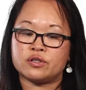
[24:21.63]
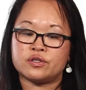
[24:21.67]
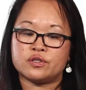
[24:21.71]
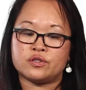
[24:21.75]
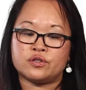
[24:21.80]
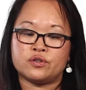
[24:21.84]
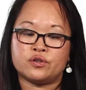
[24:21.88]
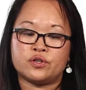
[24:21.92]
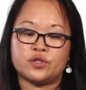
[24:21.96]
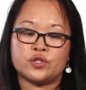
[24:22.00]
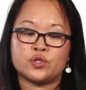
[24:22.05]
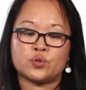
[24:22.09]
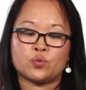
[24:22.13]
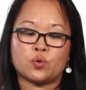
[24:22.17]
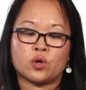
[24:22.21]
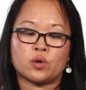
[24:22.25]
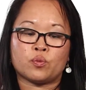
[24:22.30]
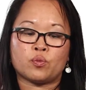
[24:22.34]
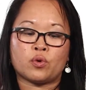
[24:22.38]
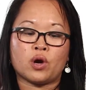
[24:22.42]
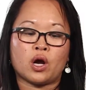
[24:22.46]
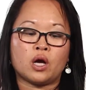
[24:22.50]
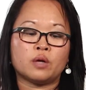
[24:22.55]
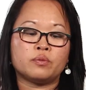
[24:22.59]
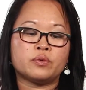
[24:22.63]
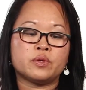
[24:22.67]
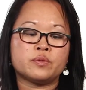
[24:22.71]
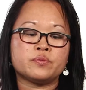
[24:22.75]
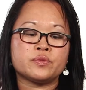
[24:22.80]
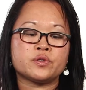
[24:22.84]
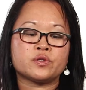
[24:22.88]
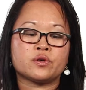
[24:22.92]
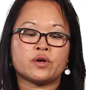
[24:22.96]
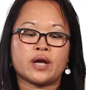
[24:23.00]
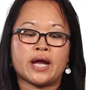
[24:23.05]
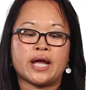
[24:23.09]
students work
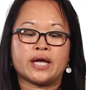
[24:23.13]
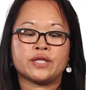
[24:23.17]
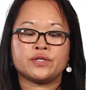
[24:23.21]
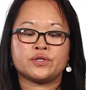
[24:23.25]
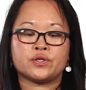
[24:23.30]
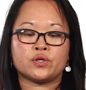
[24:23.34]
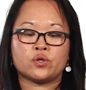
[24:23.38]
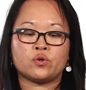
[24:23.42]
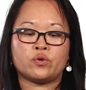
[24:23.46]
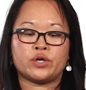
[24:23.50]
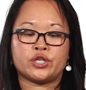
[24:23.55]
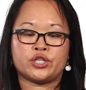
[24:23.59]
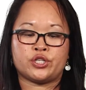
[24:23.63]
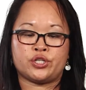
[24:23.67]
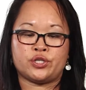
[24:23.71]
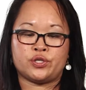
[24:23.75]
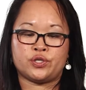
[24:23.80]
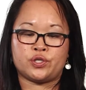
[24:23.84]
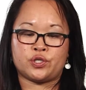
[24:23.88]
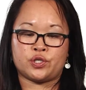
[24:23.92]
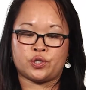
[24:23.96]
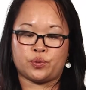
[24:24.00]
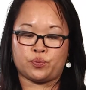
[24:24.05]
problems or answer questions